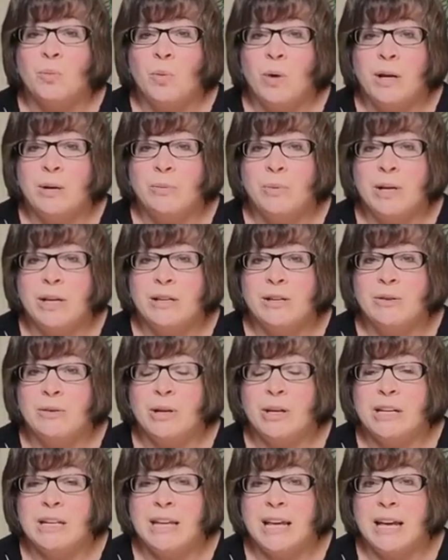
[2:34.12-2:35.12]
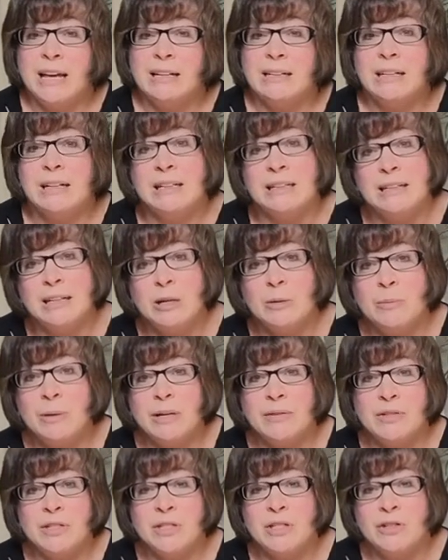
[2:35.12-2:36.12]
one way you can get a little bit
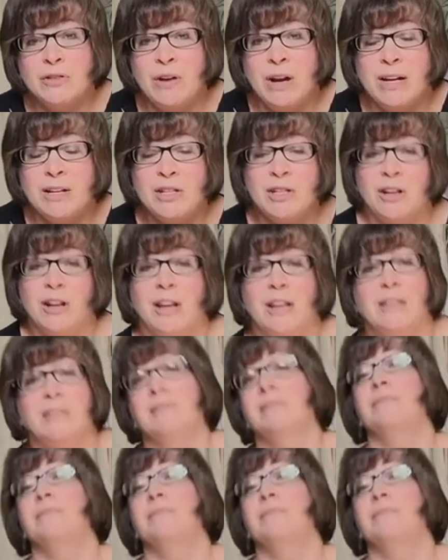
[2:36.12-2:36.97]
of a stretch on